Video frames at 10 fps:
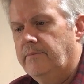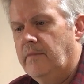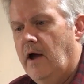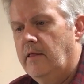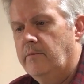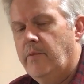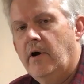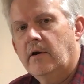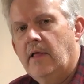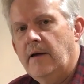Highland
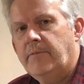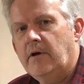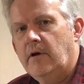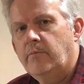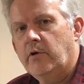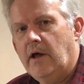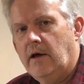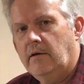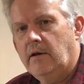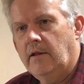Park Lapidary put
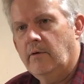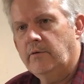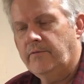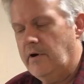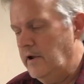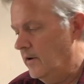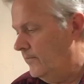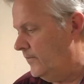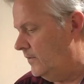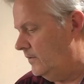out, and that was very
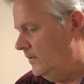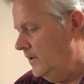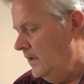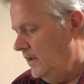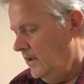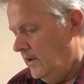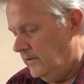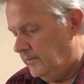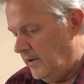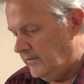helpful,
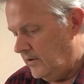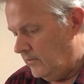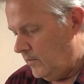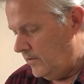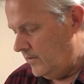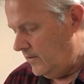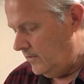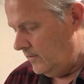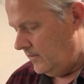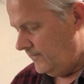especially on one of the
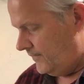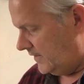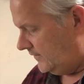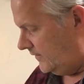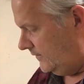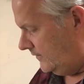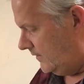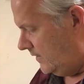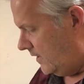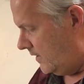fixes
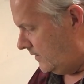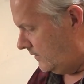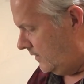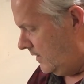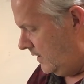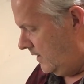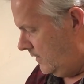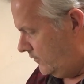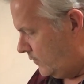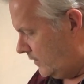on
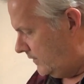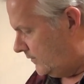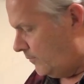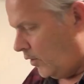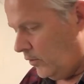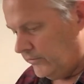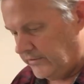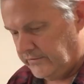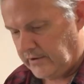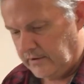drilling some holes
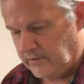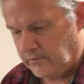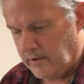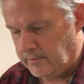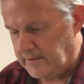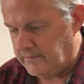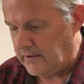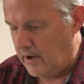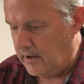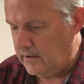inside the drum
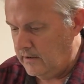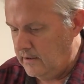inside.